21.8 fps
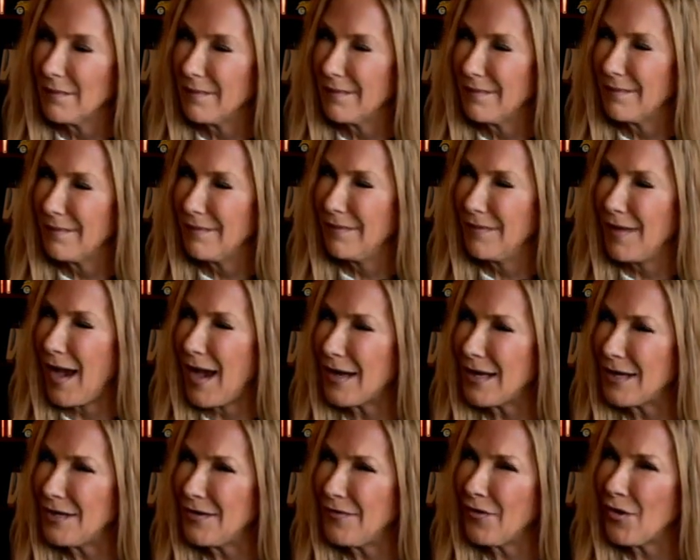Not
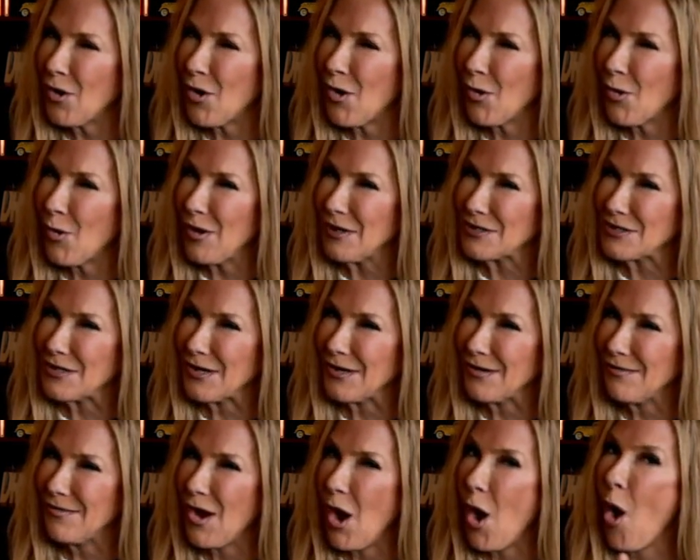a difficult question,
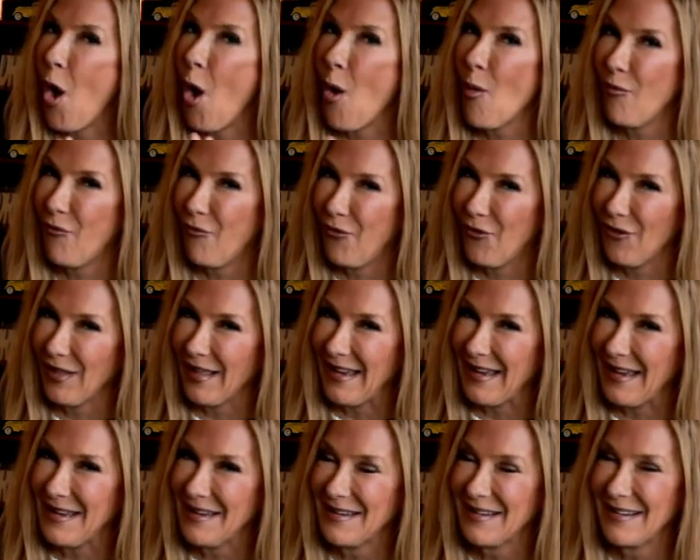
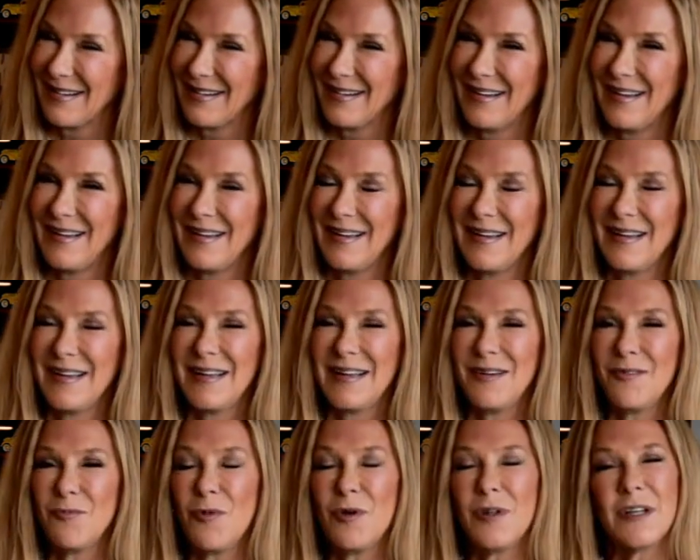hopefully.
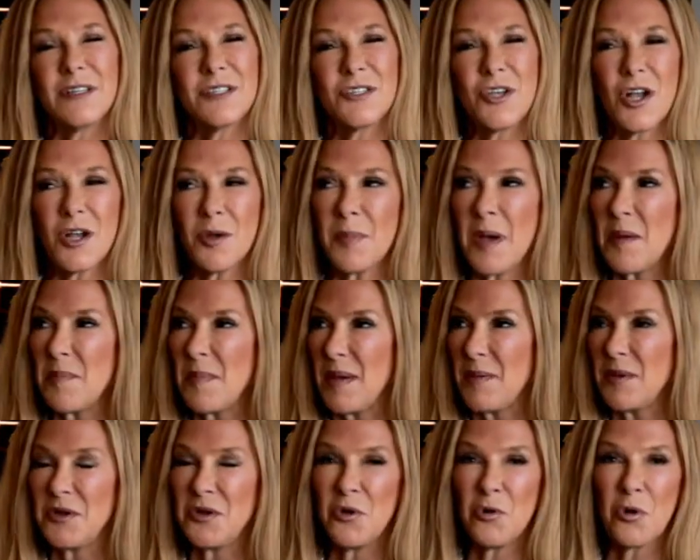Well, let's talk about maybe
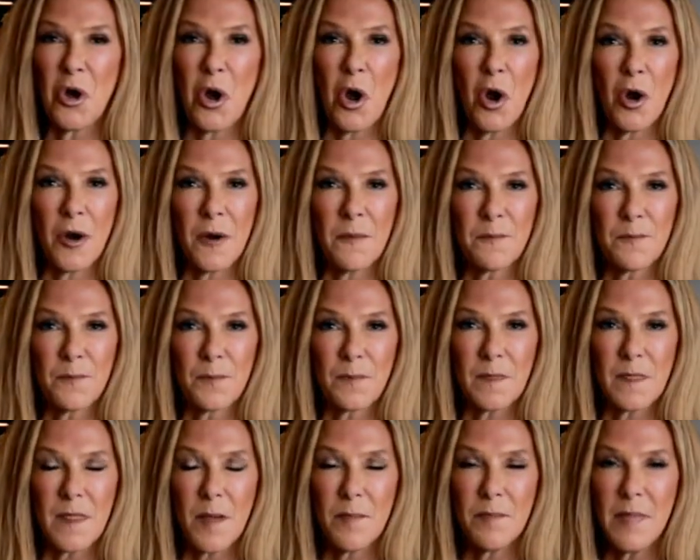a new car.
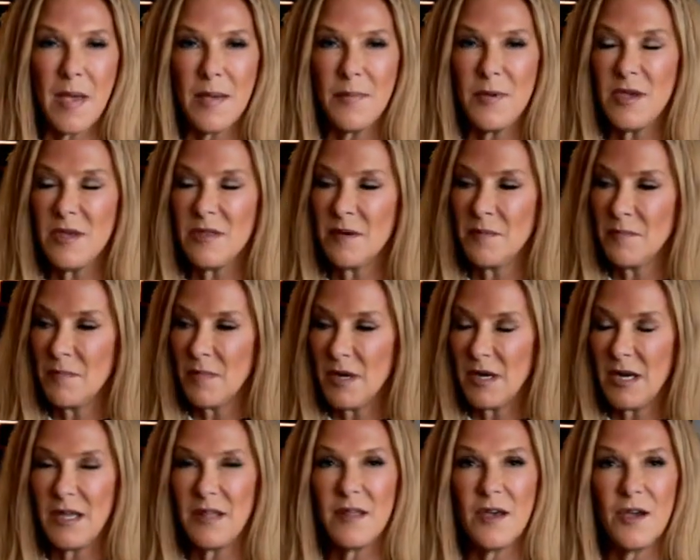Maybe the
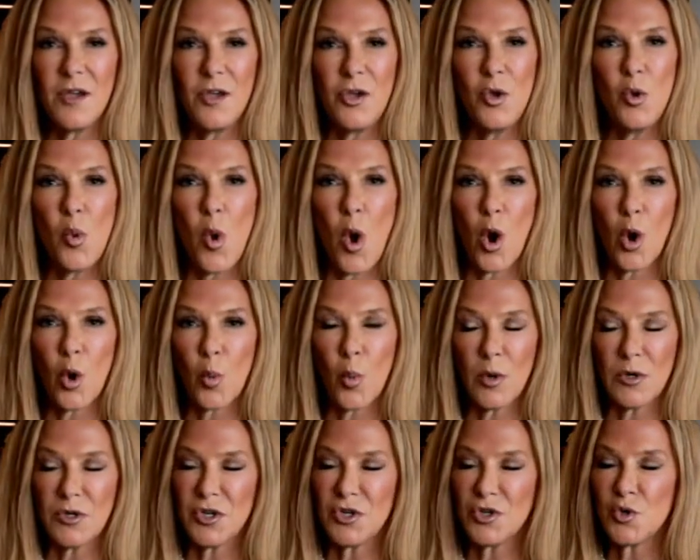money that you are
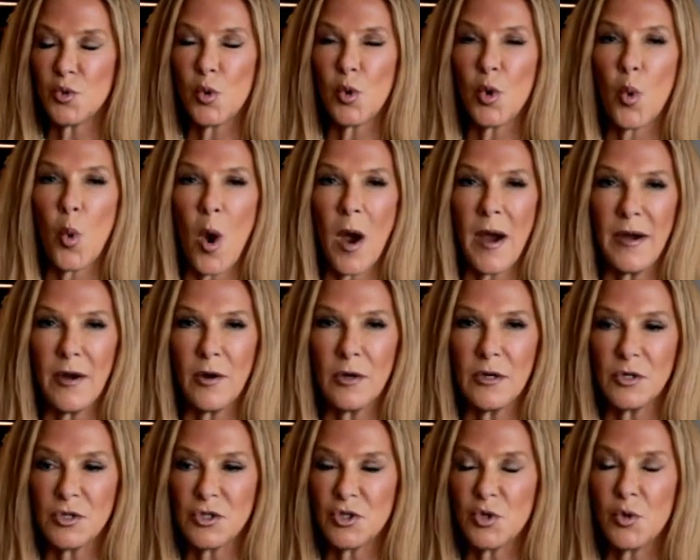wanting to acquire
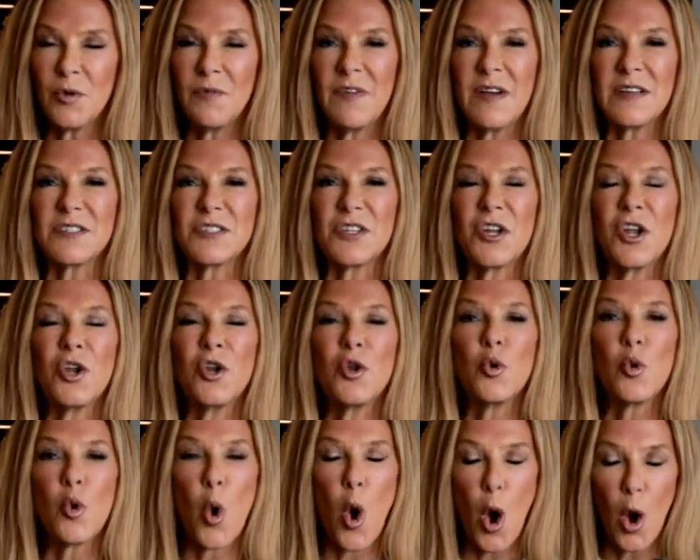is to invest in a new
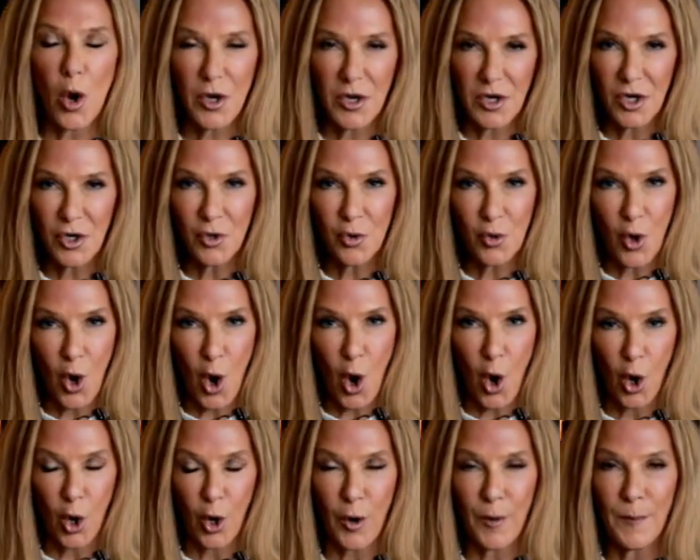in a new
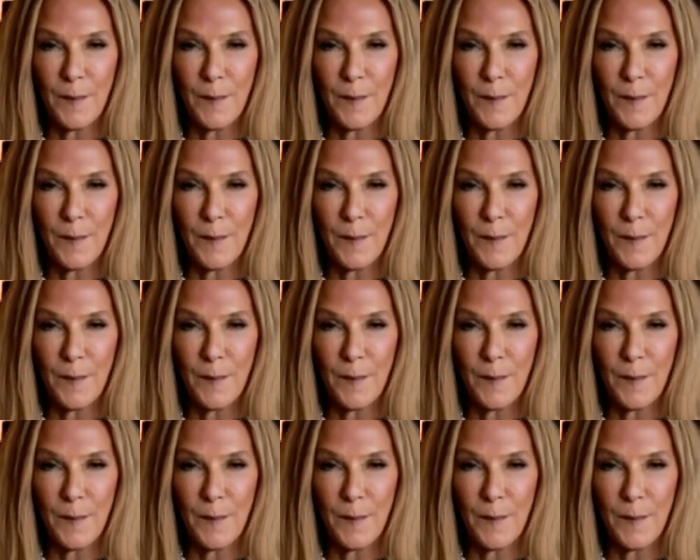car.